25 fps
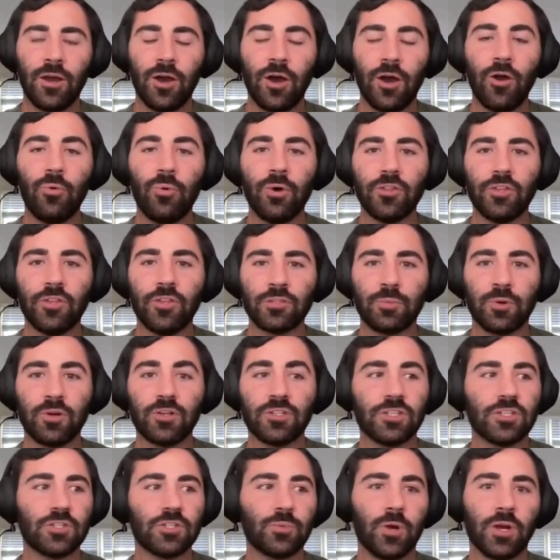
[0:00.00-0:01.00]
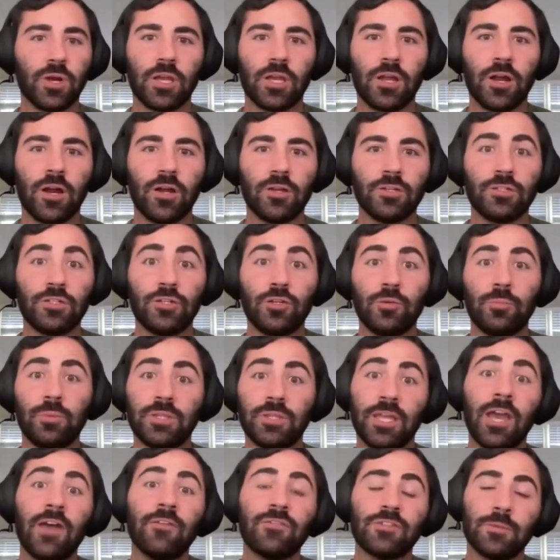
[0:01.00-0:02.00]
oh, well, this person's working hard too, but
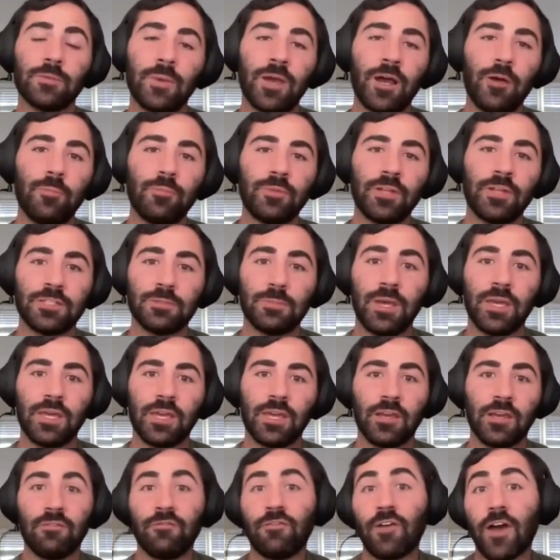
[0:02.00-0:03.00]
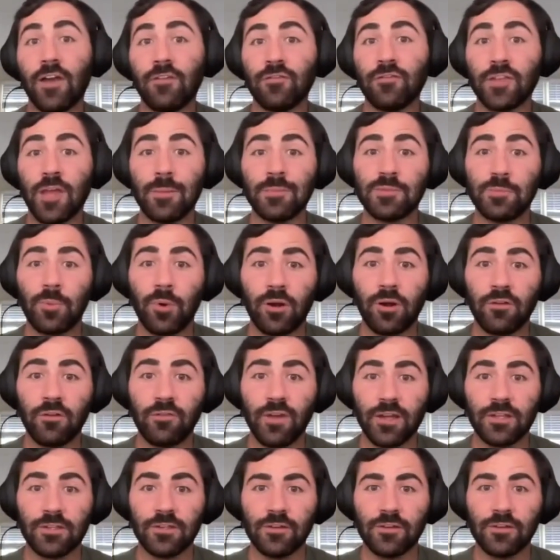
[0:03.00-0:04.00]
they have some help that's making it 5 times more
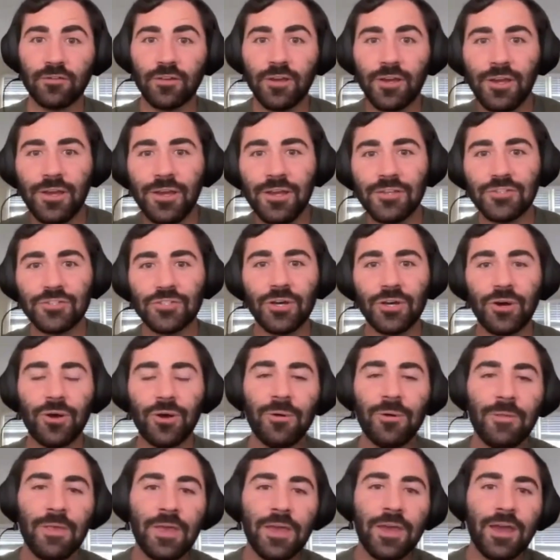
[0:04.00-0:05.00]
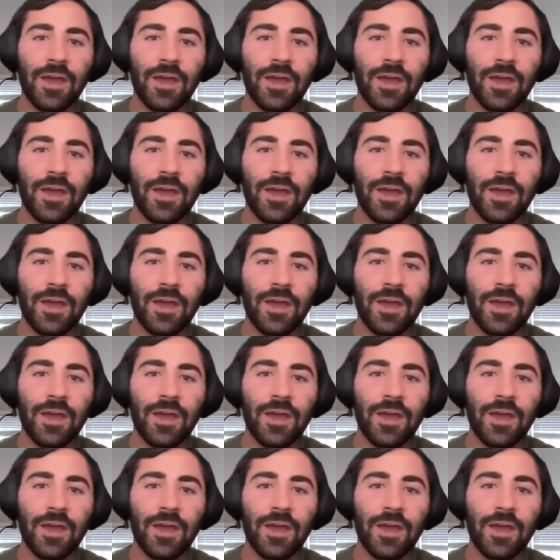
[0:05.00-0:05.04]
effective. So